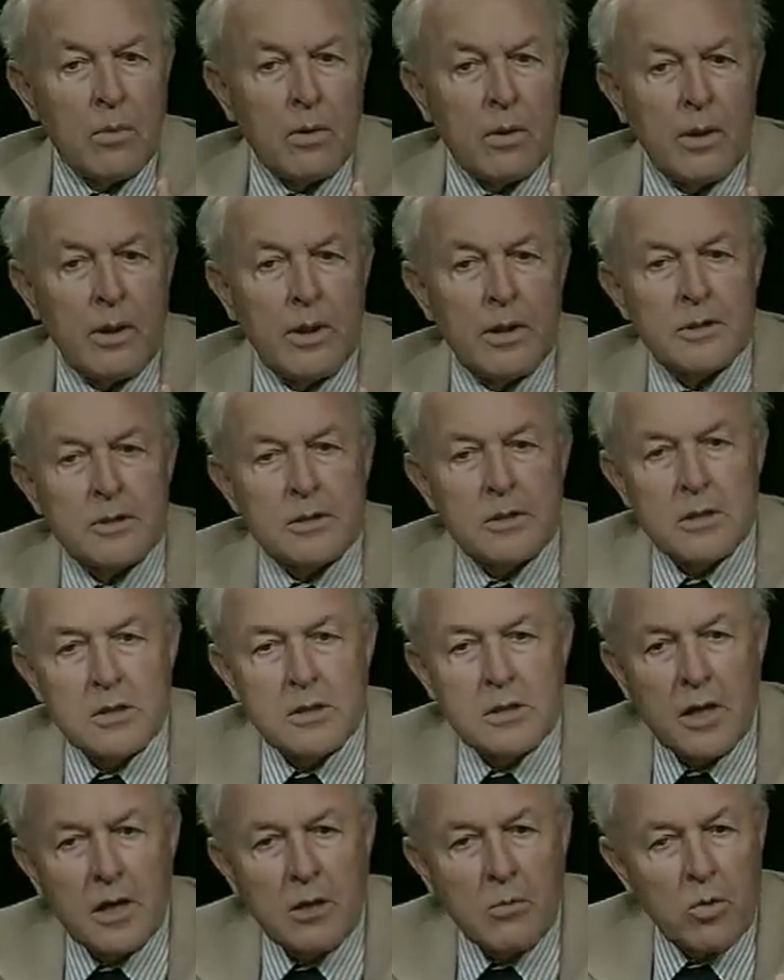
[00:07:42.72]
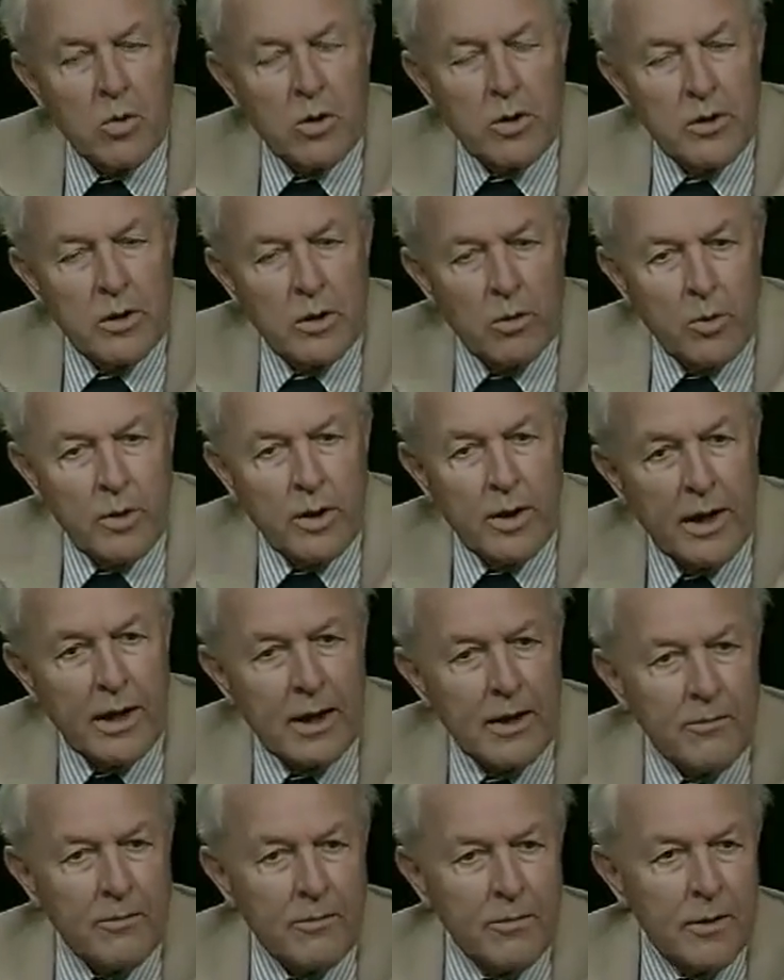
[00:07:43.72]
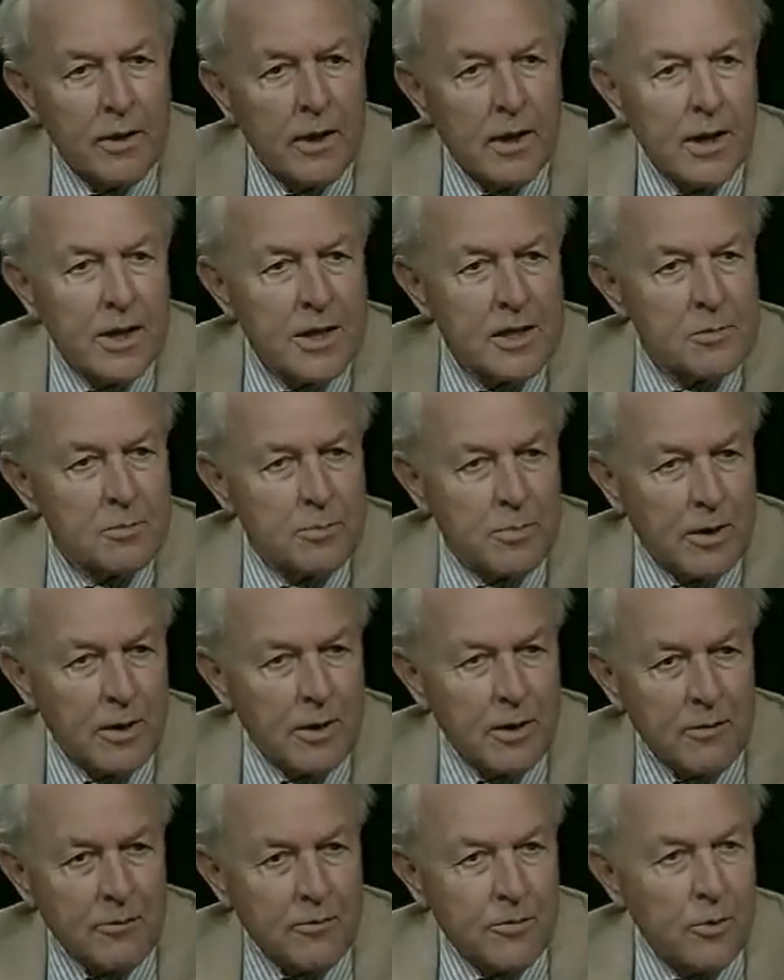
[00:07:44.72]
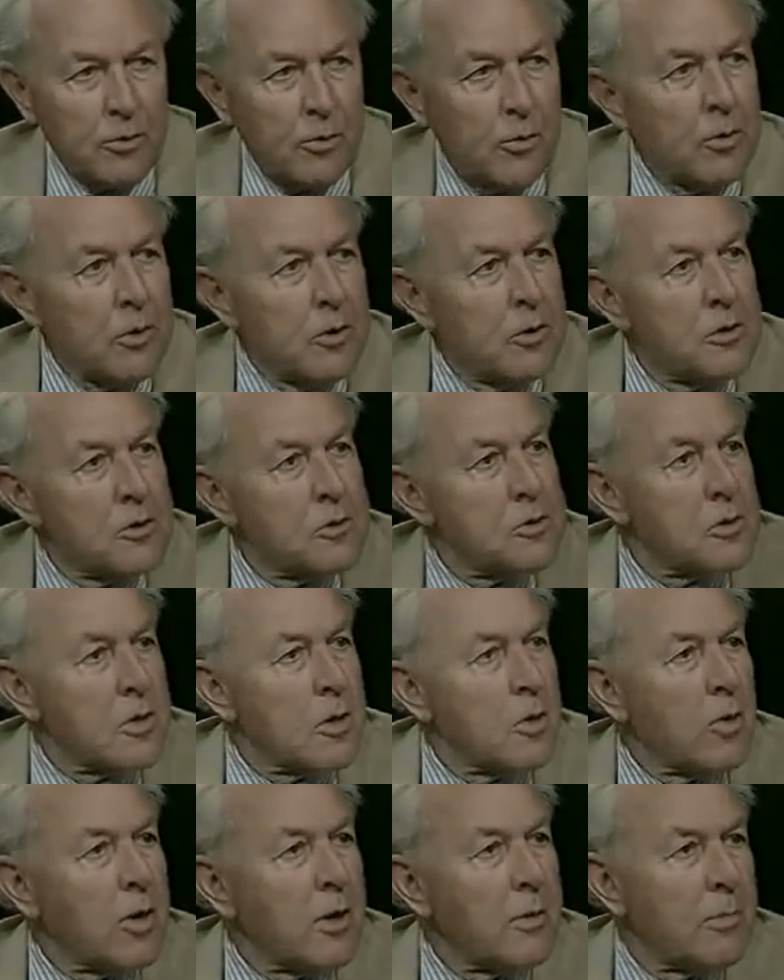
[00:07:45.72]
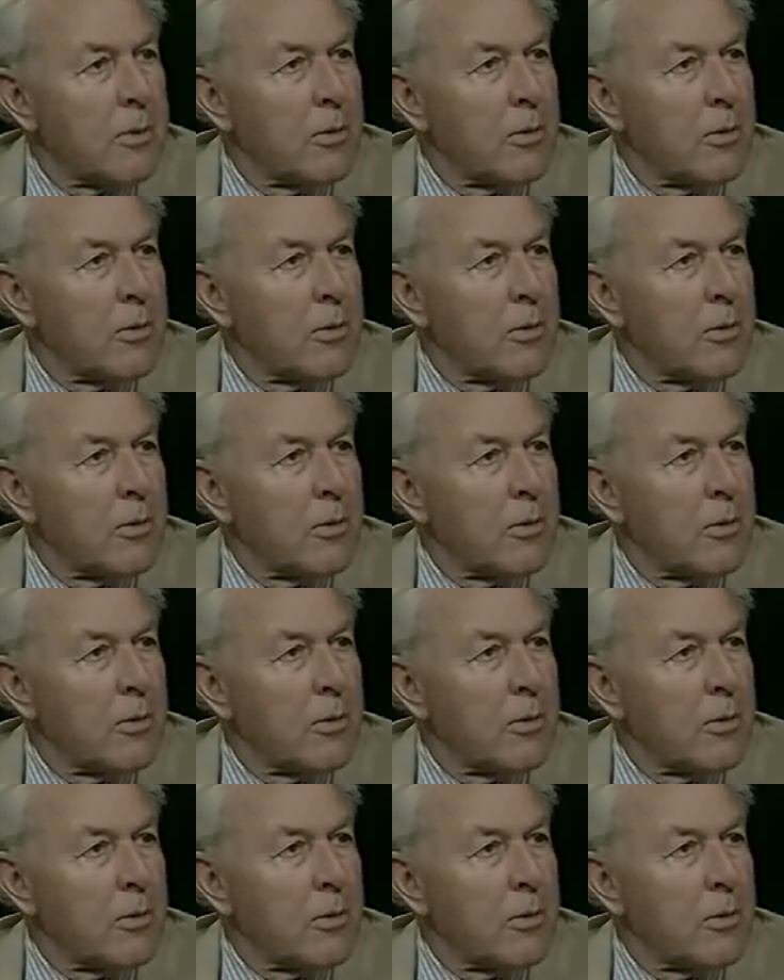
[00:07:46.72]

It's the same word that we have in the hospital. If you sew up a